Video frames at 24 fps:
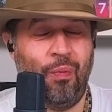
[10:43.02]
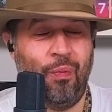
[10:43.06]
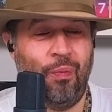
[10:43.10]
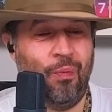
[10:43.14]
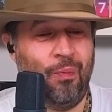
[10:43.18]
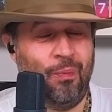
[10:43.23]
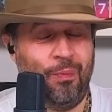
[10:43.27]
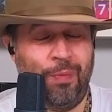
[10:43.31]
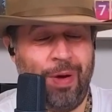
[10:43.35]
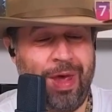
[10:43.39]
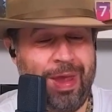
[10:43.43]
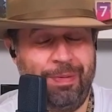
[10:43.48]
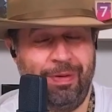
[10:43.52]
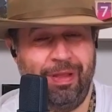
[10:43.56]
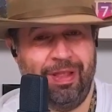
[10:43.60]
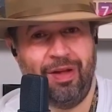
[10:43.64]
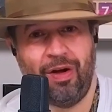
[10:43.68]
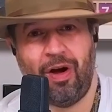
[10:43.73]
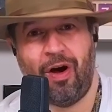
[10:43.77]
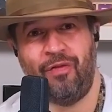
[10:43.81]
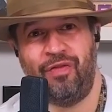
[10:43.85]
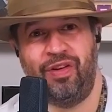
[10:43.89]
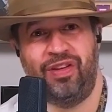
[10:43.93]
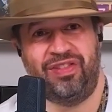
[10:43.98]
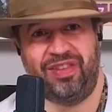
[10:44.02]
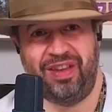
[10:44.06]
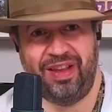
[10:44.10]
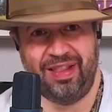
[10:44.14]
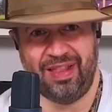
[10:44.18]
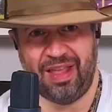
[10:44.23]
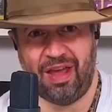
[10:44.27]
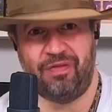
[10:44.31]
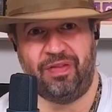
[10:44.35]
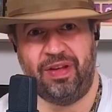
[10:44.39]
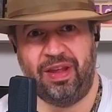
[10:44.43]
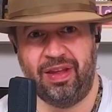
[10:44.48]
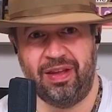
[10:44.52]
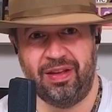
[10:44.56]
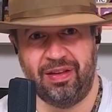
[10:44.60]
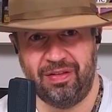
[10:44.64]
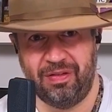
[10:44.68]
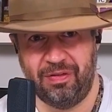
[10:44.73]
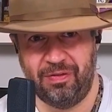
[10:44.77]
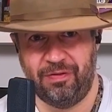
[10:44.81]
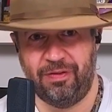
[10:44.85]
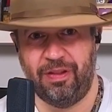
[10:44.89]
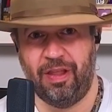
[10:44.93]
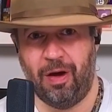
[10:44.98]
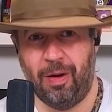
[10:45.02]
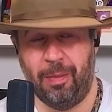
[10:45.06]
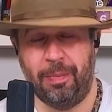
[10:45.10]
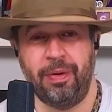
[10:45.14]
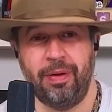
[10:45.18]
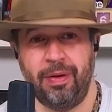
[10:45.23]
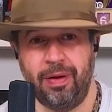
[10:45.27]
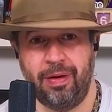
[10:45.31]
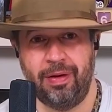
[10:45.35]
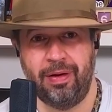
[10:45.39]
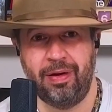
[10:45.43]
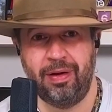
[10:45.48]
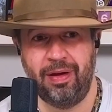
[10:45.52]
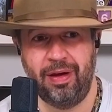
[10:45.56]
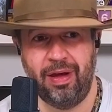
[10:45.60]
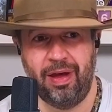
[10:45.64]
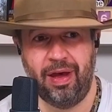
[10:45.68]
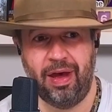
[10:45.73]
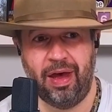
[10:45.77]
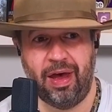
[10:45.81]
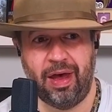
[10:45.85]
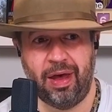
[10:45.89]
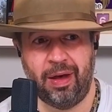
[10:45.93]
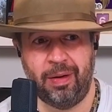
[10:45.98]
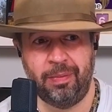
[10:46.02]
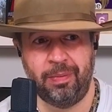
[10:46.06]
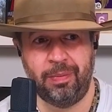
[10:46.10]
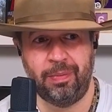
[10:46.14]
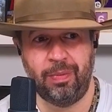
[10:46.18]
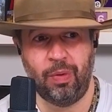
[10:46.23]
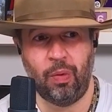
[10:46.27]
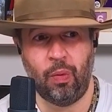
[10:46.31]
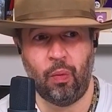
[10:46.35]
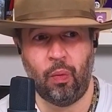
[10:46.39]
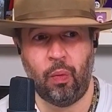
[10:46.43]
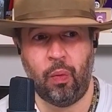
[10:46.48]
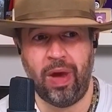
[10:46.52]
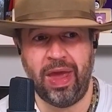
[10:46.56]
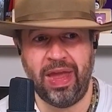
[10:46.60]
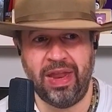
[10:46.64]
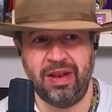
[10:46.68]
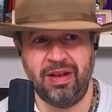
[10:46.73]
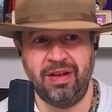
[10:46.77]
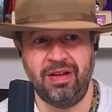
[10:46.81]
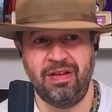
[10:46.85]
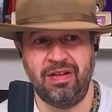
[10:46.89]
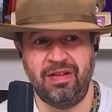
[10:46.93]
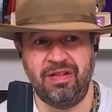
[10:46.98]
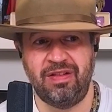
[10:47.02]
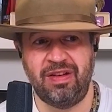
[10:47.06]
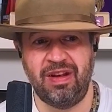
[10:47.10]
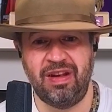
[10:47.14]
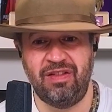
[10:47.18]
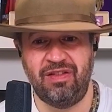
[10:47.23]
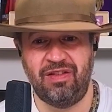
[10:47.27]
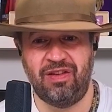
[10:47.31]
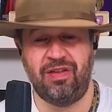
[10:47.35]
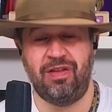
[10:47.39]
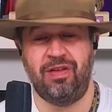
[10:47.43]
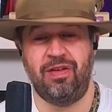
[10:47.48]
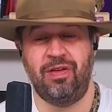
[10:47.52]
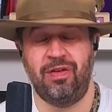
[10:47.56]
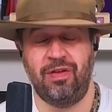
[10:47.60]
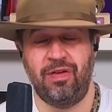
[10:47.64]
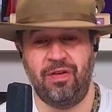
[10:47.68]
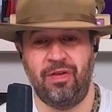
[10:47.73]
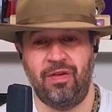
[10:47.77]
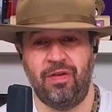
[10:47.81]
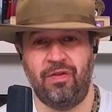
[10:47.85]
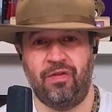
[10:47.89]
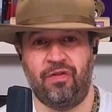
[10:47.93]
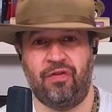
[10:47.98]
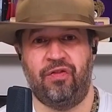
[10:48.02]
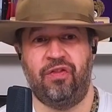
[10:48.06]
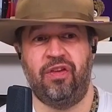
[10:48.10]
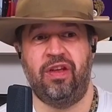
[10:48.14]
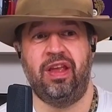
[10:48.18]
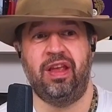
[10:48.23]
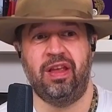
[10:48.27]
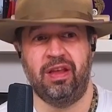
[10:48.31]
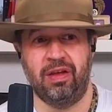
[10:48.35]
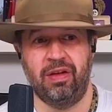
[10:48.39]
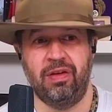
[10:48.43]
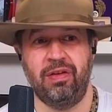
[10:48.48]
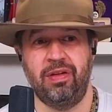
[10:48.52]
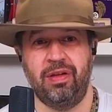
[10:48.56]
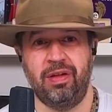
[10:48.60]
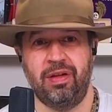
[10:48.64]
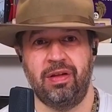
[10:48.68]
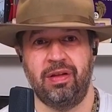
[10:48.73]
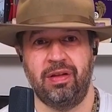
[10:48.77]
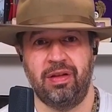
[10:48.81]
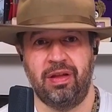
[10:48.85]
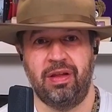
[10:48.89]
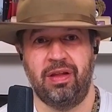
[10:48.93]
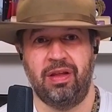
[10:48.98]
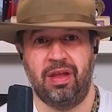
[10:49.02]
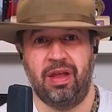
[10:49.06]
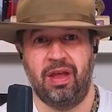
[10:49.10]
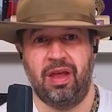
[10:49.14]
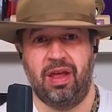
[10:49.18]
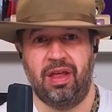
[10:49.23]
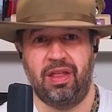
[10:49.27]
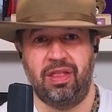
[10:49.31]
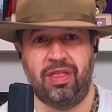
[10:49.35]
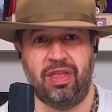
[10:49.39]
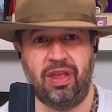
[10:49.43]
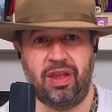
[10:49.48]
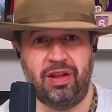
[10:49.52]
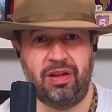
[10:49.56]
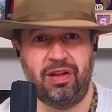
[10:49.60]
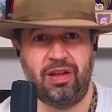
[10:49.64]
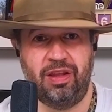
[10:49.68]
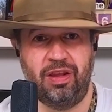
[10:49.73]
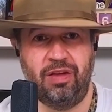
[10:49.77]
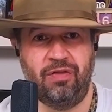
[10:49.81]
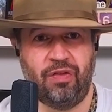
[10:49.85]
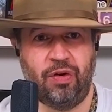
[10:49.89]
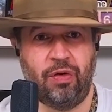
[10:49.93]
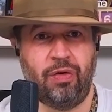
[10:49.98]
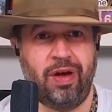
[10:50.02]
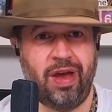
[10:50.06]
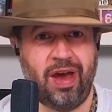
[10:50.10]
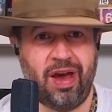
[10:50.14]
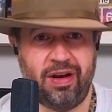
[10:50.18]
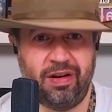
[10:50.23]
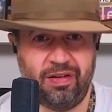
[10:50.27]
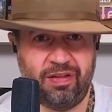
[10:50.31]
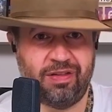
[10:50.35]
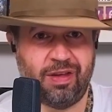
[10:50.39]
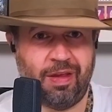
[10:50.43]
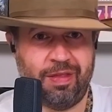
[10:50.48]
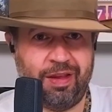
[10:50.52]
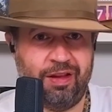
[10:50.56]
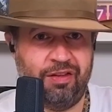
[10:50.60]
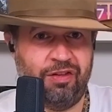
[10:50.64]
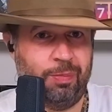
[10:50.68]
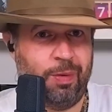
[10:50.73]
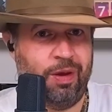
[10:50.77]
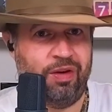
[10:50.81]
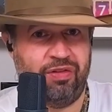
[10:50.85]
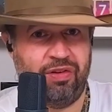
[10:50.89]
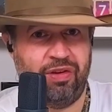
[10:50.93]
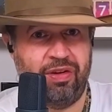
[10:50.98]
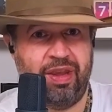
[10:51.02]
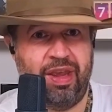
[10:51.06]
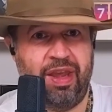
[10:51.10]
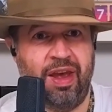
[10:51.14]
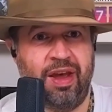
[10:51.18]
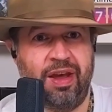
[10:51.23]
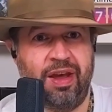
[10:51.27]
People are obviously loving Flop. When did you feel that you've created something special here?